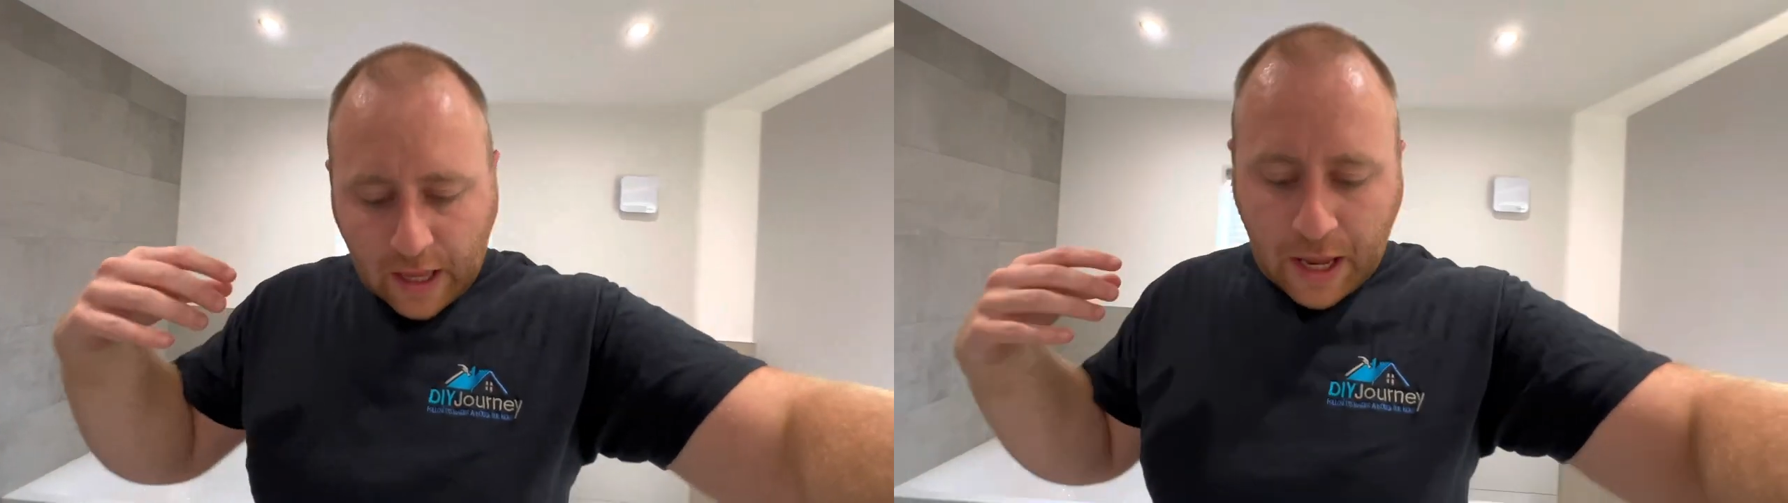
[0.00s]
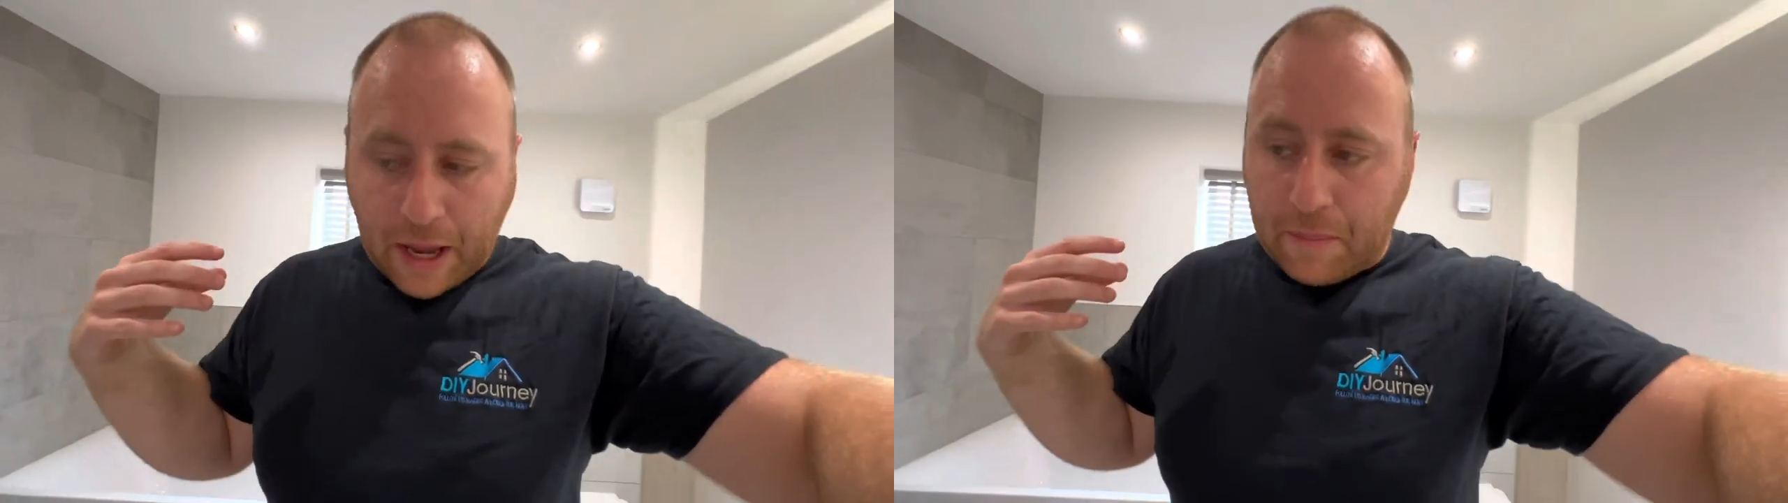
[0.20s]

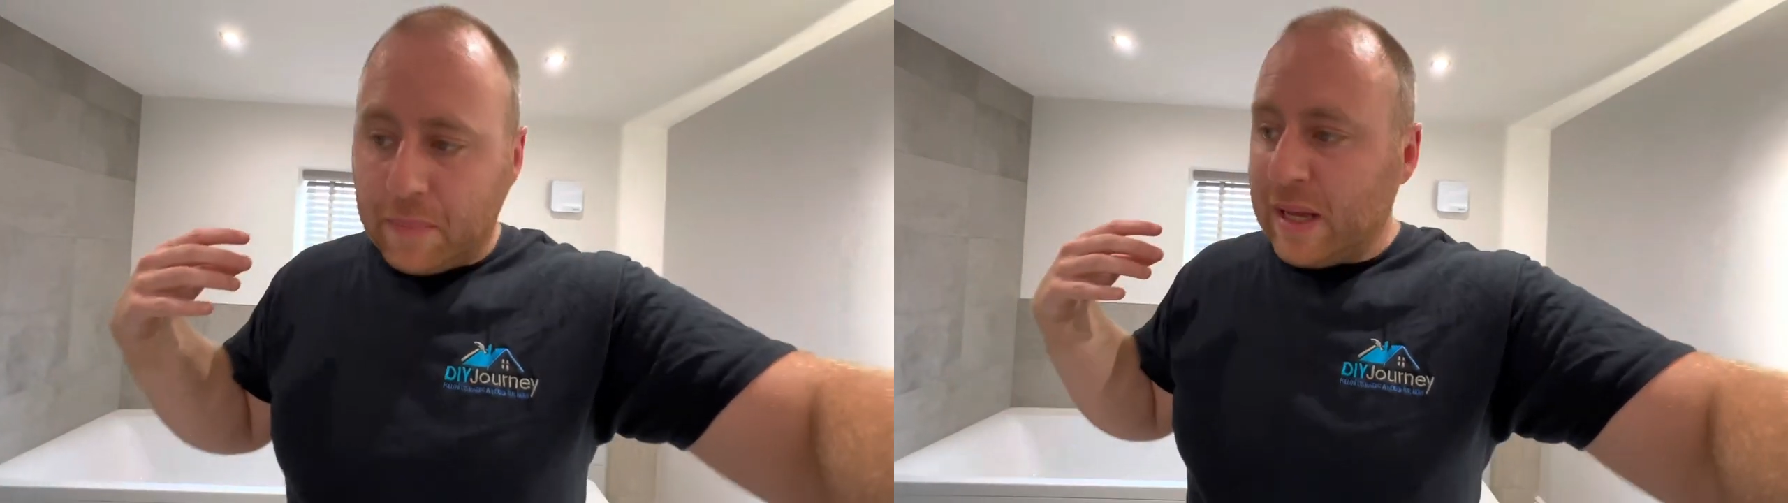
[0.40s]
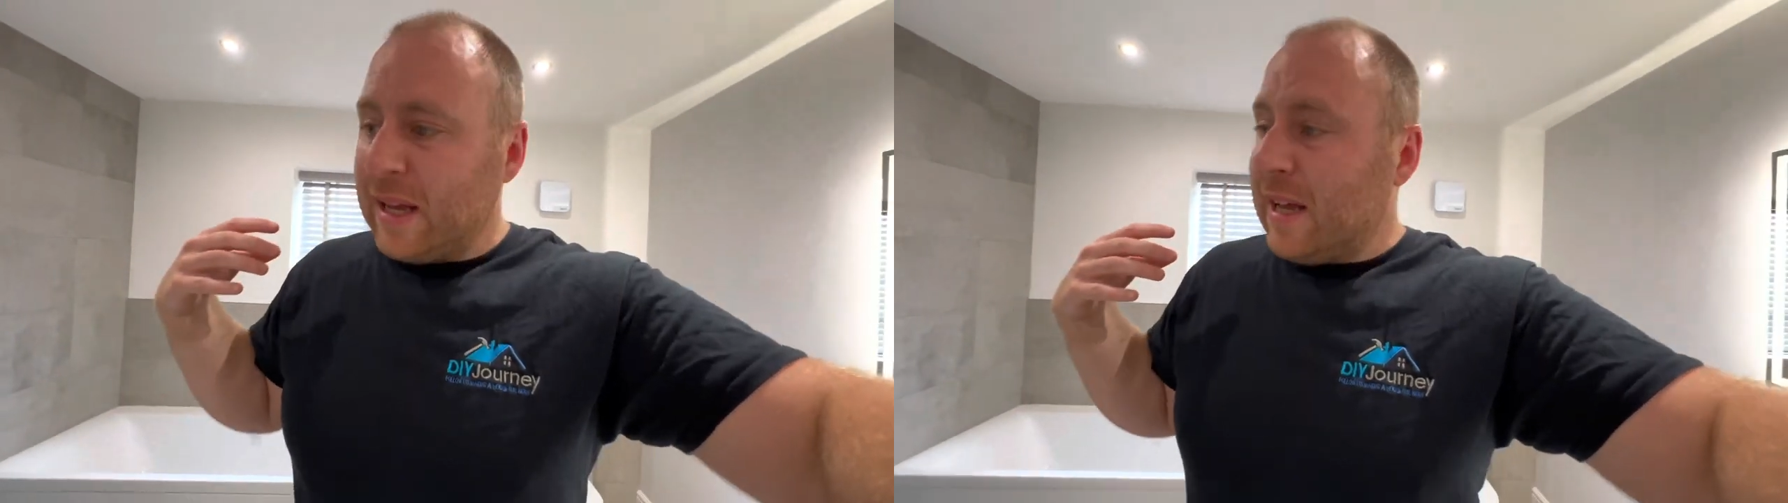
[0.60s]

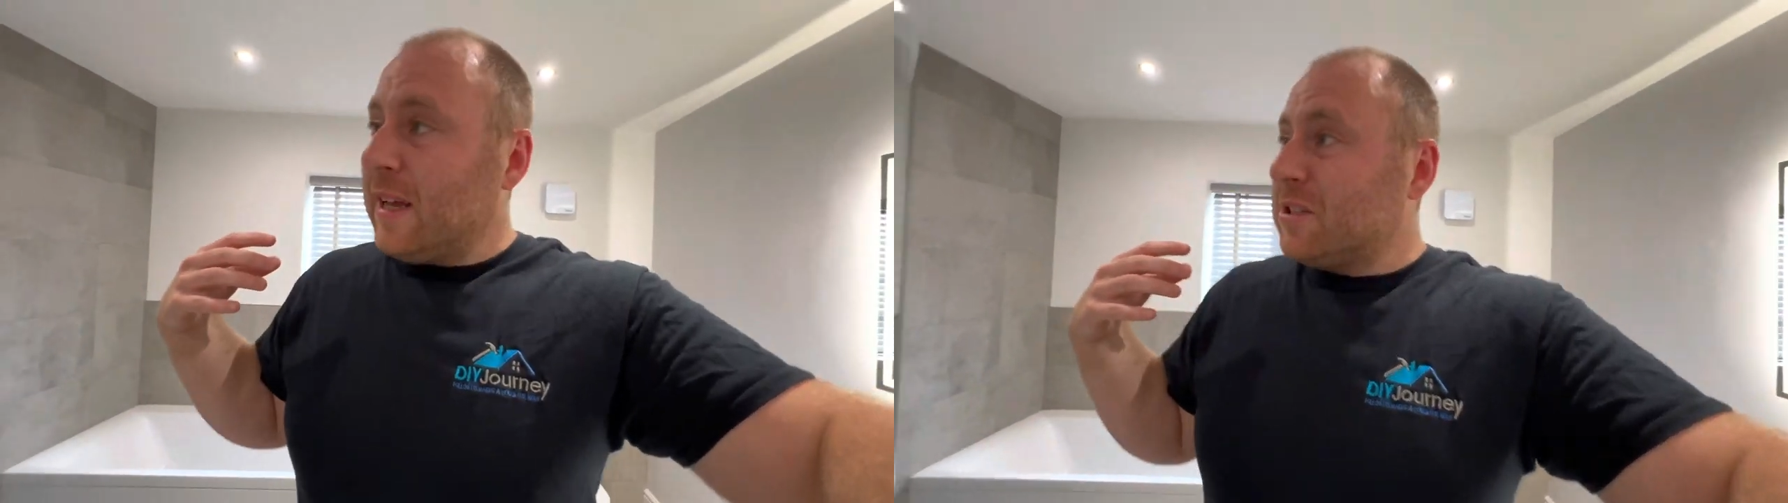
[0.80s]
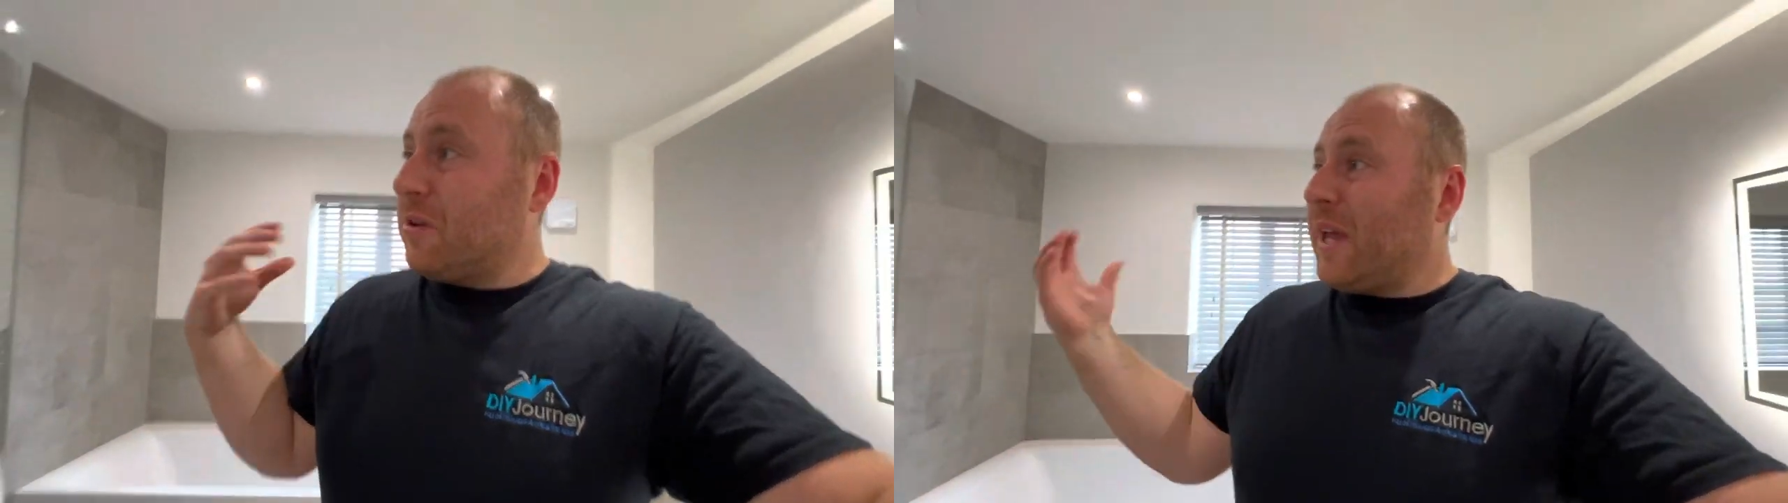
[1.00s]
Um,
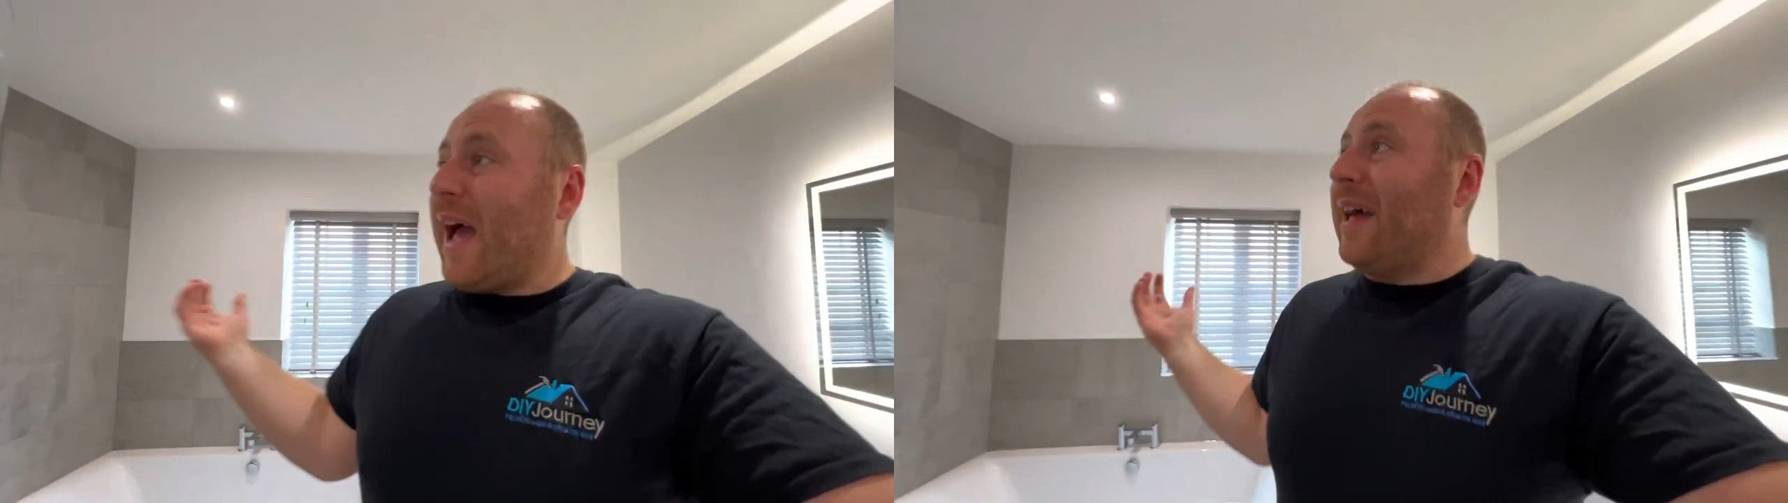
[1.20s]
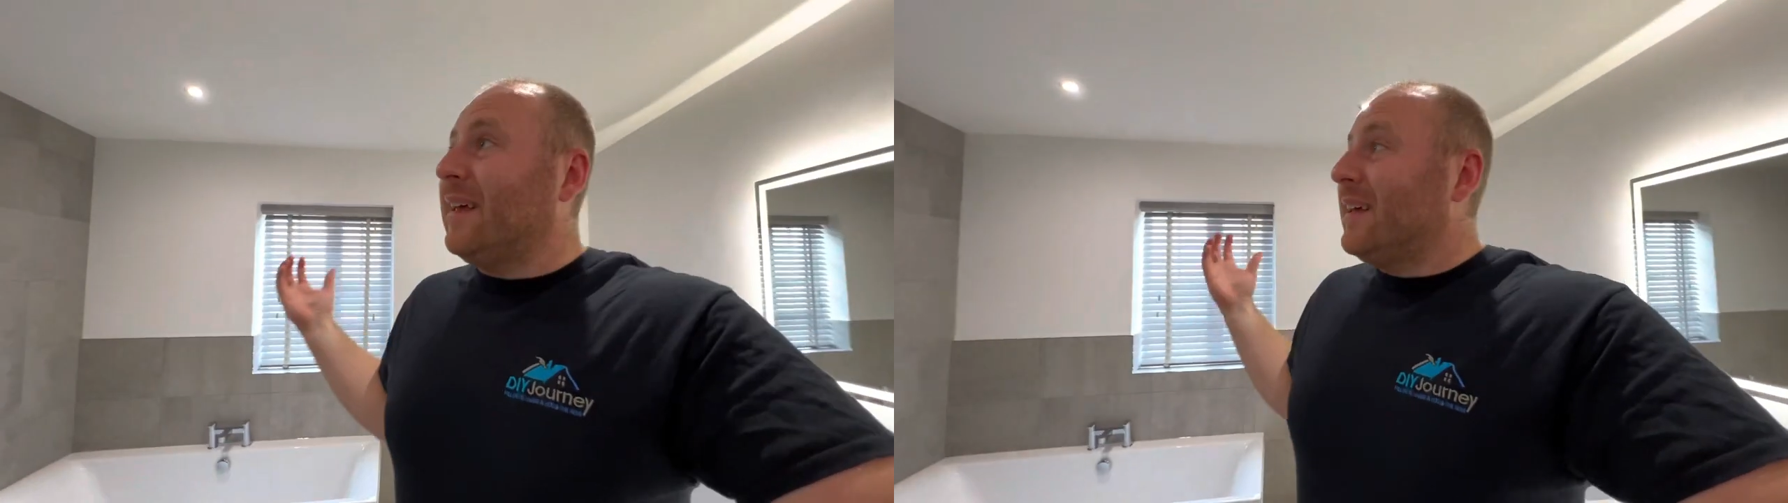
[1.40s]
so
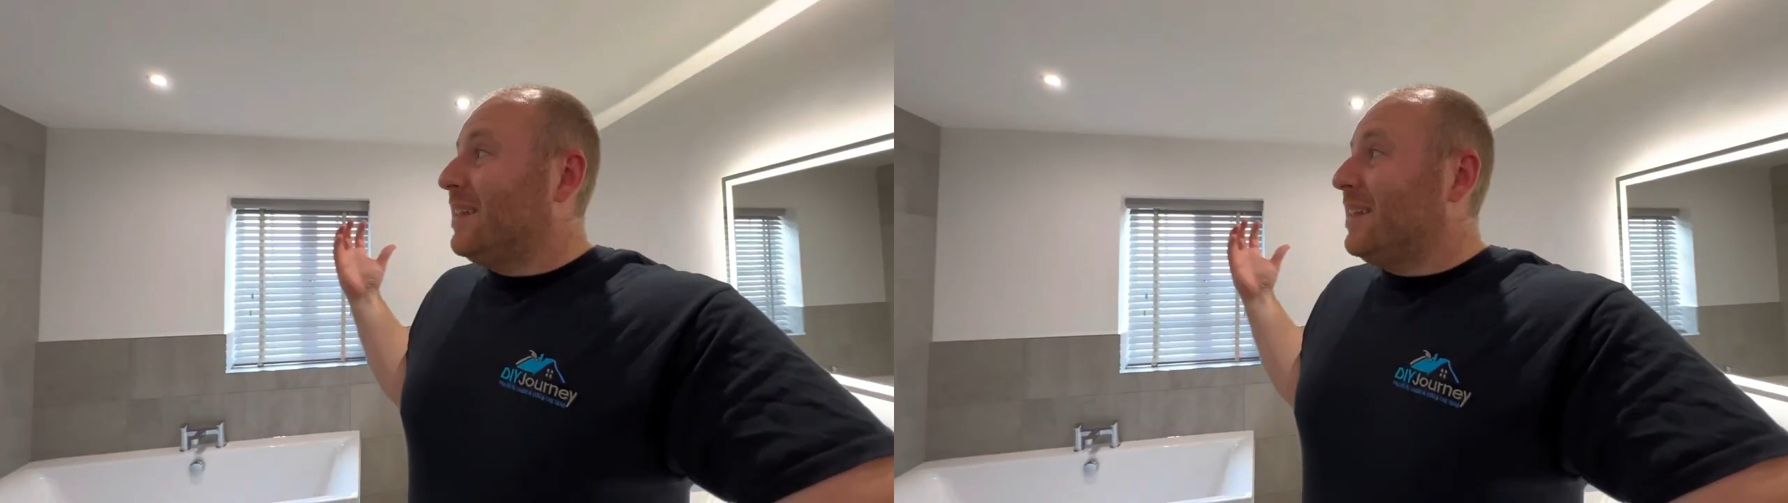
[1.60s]
yeah,